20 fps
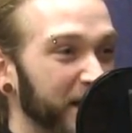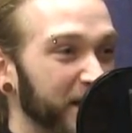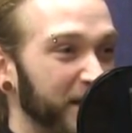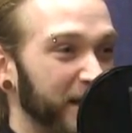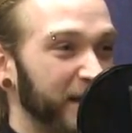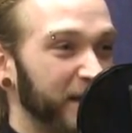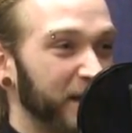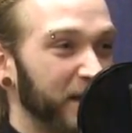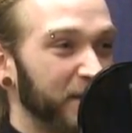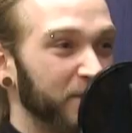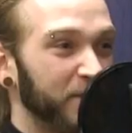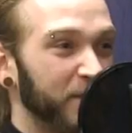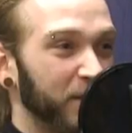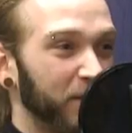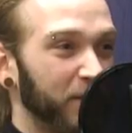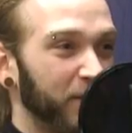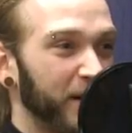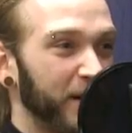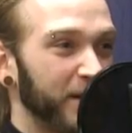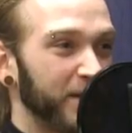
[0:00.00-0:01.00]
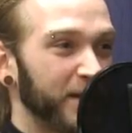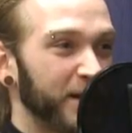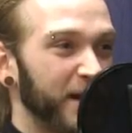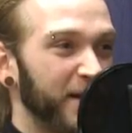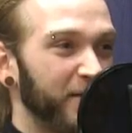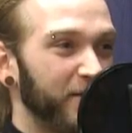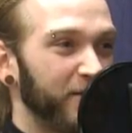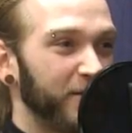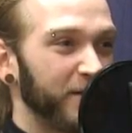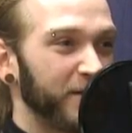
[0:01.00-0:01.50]
that's like the rigs and
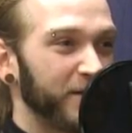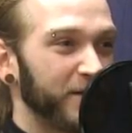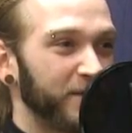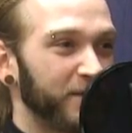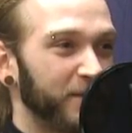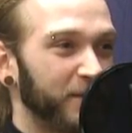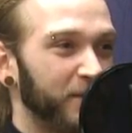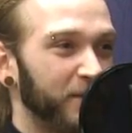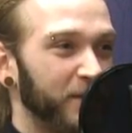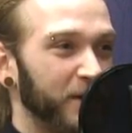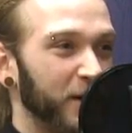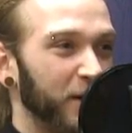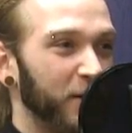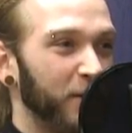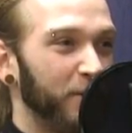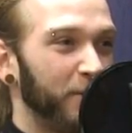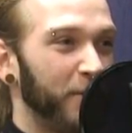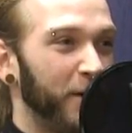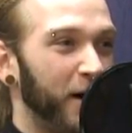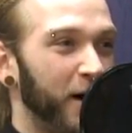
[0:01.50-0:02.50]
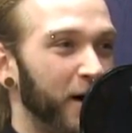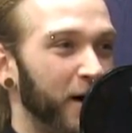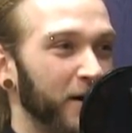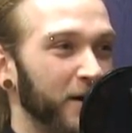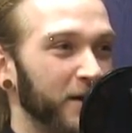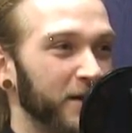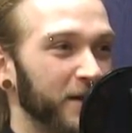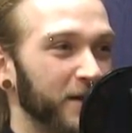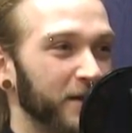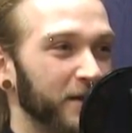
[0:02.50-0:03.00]
everyone's
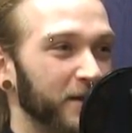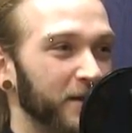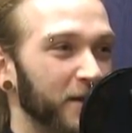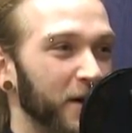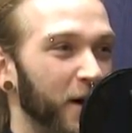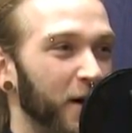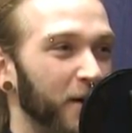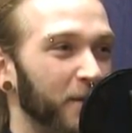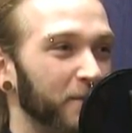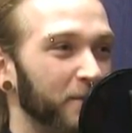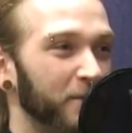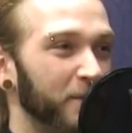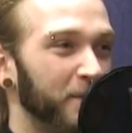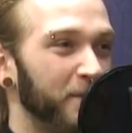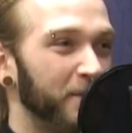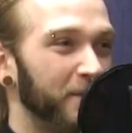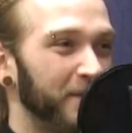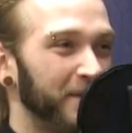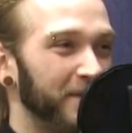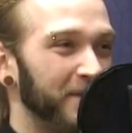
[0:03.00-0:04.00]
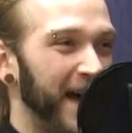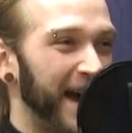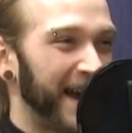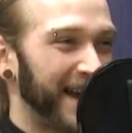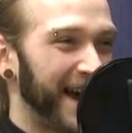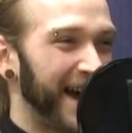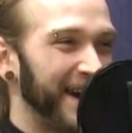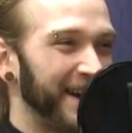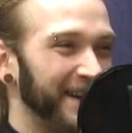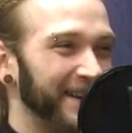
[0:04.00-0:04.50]
bongs. That is
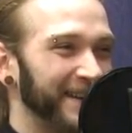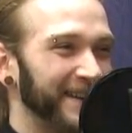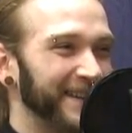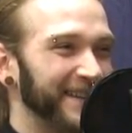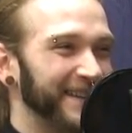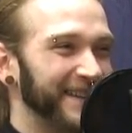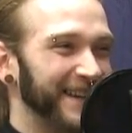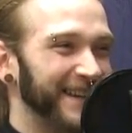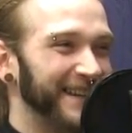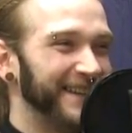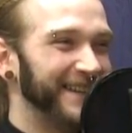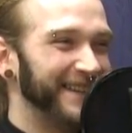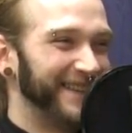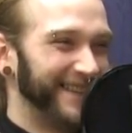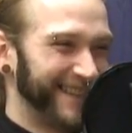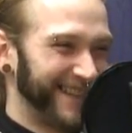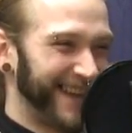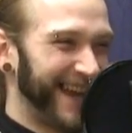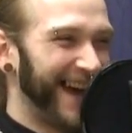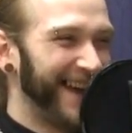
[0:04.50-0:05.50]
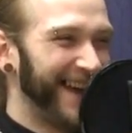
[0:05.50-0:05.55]
not that kind of